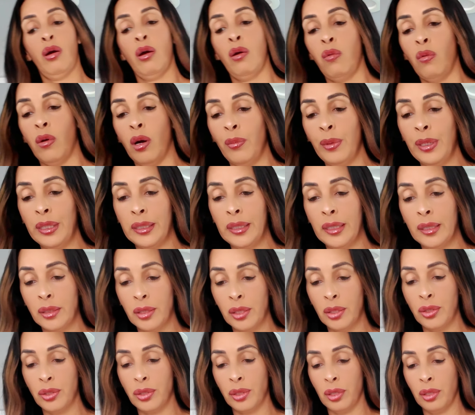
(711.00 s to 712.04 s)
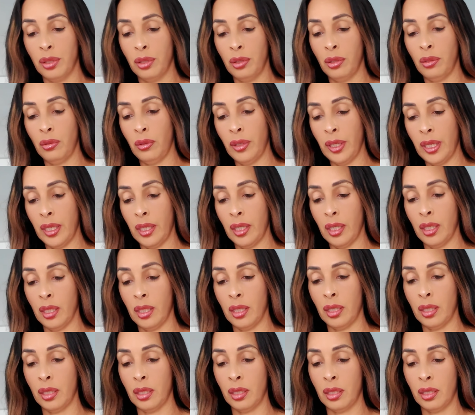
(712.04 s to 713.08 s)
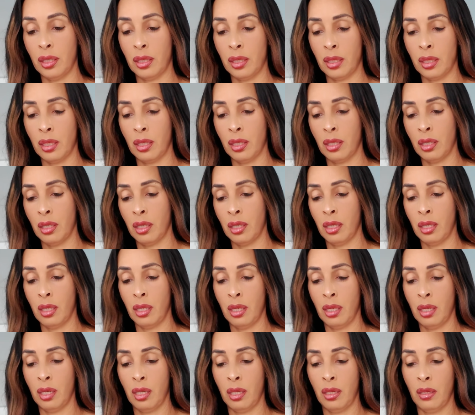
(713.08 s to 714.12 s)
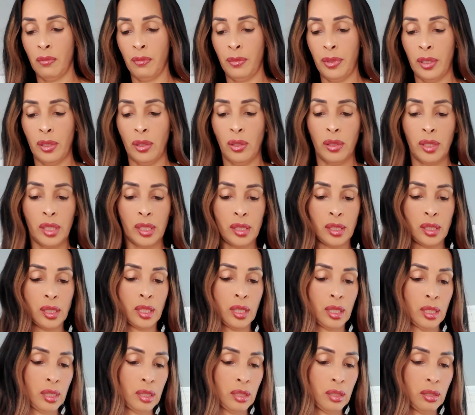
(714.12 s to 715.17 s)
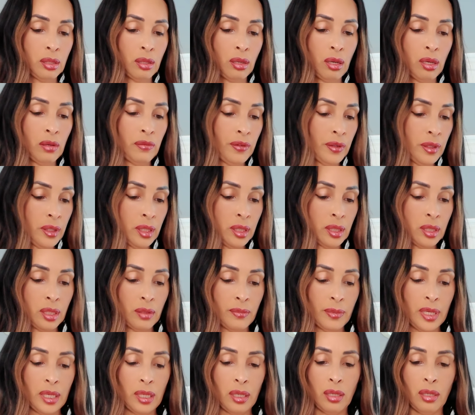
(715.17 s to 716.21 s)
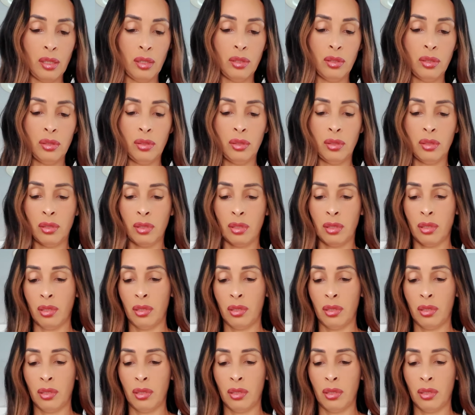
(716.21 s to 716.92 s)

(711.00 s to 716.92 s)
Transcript: what we need to do is peel the skin off of the tomatoes.